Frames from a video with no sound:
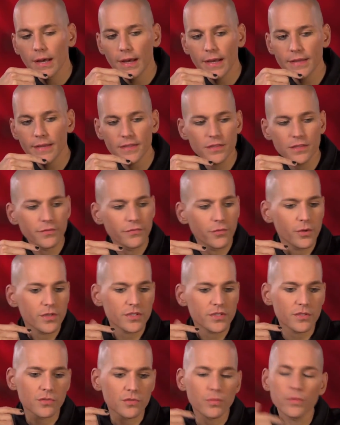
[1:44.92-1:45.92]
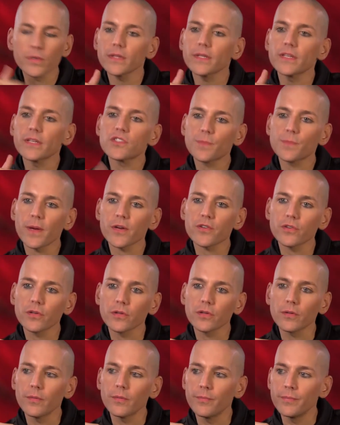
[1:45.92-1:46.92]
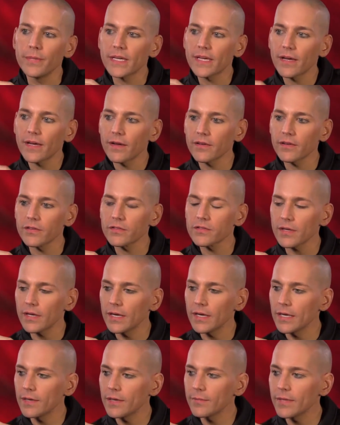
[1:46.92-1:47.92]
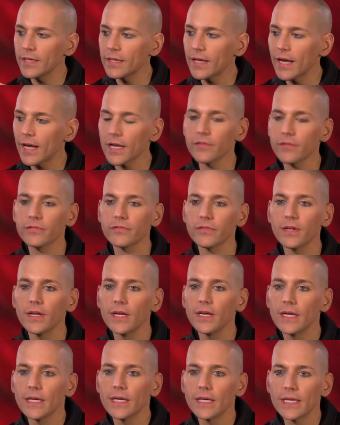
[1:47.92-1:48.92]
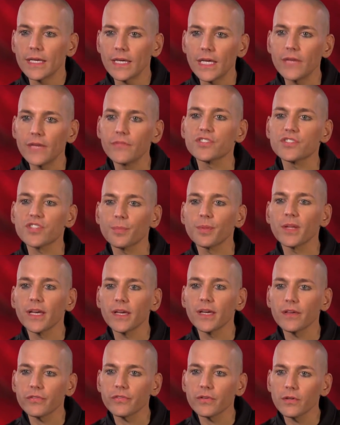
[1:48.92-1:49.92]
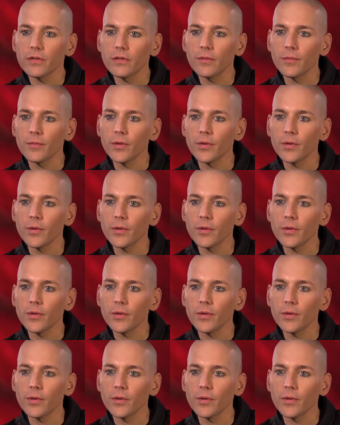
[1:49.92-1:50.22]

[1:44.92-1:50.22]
I think the voice is really special because it kind of evens the playing field.